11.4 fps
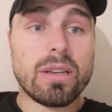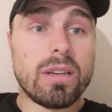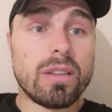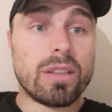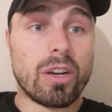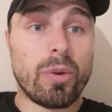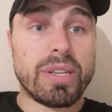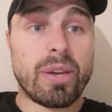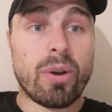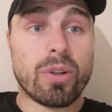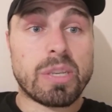They can go
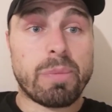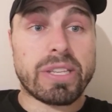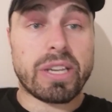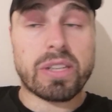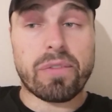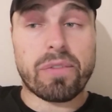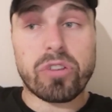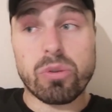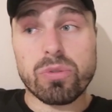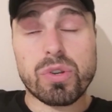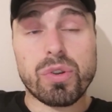into the automatics if
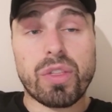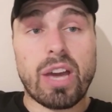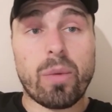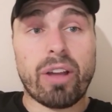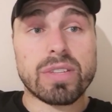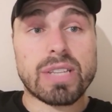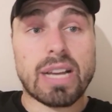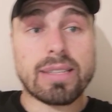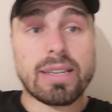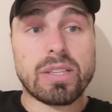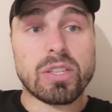results go their way on
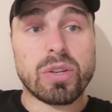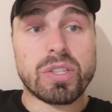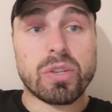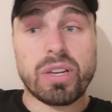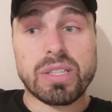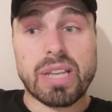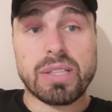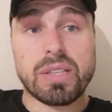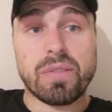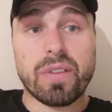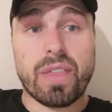Saturday, so it's a good
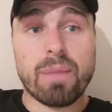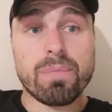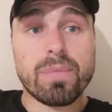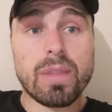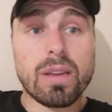incentive for them.